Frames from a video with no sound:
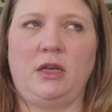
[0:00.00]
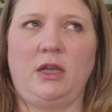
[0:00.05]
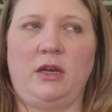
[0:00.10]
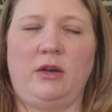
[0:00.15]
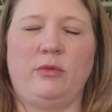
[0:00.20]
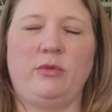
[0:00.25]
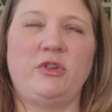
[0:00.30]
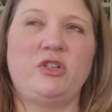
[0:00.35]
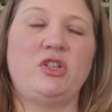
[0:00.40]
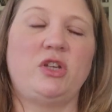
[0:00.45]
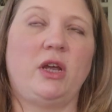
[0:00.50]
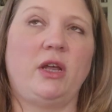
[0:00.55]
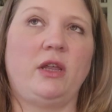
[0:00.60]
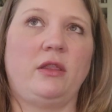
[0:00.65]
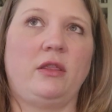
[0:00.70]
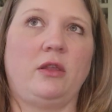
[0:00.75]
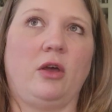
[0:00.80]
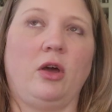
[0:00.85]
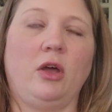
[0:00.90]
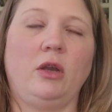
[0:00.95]
and I wish I
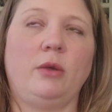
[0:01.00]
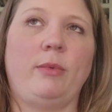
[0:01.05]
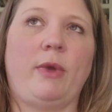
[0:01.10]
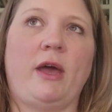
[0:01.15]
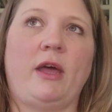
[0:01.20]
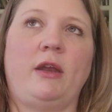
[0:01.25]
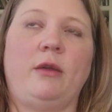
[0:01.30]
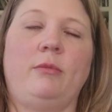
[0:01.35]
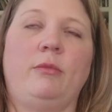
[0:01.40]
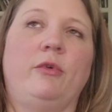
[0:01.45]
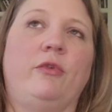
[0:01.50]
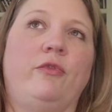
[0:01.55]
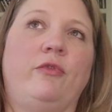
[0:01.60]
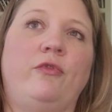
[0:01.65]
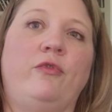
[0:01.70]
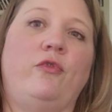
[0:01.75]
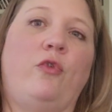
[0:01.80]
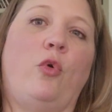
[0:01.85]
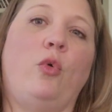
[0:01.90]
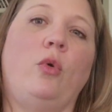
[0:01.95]
had thought about it
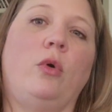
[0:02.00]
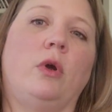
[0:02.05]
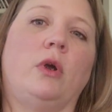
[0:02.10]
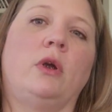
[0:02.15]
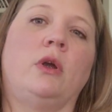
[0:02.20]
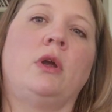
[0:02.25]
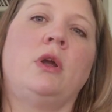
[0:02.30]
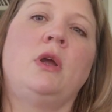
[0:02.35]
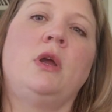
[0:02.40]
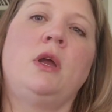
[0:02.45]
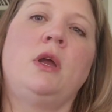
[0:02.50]
before,